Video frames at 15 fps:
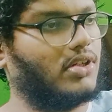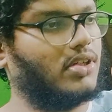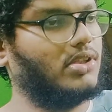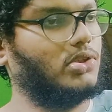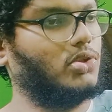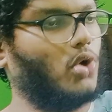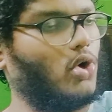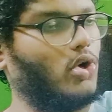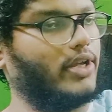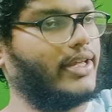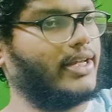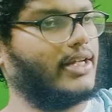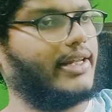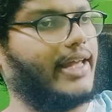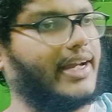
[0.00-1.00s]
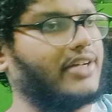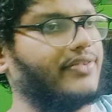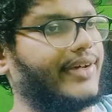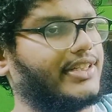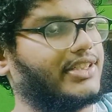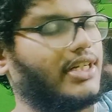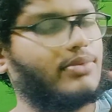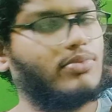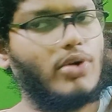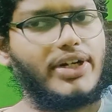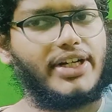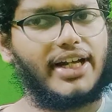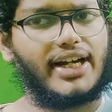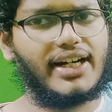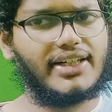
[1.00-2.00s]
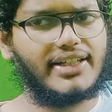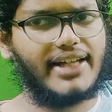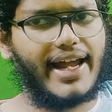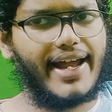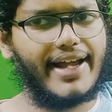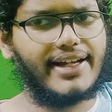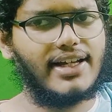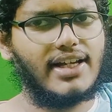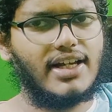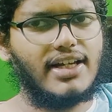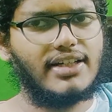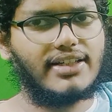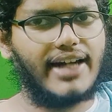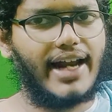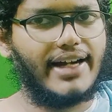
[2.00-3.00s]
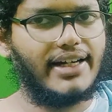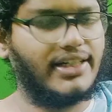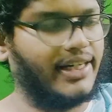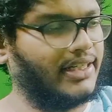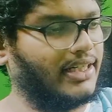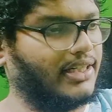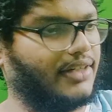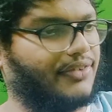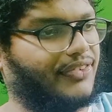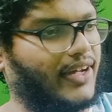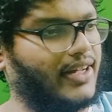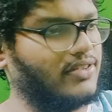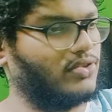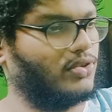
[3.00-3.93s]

they're investing more in the attack rather than the defense.